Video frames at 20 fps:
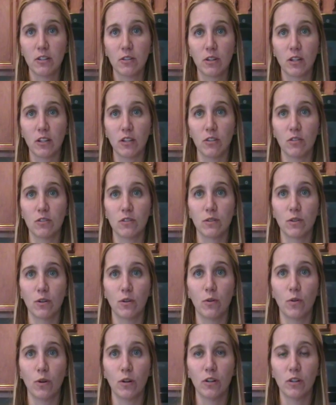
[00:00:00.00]
you can use
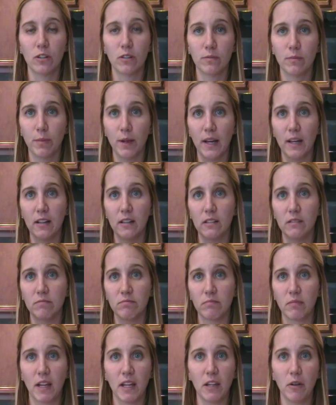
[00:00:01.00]
the oil
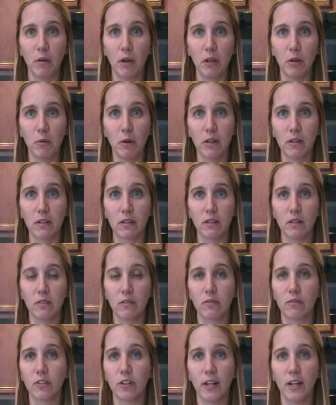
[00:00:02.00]
bottle any way you want to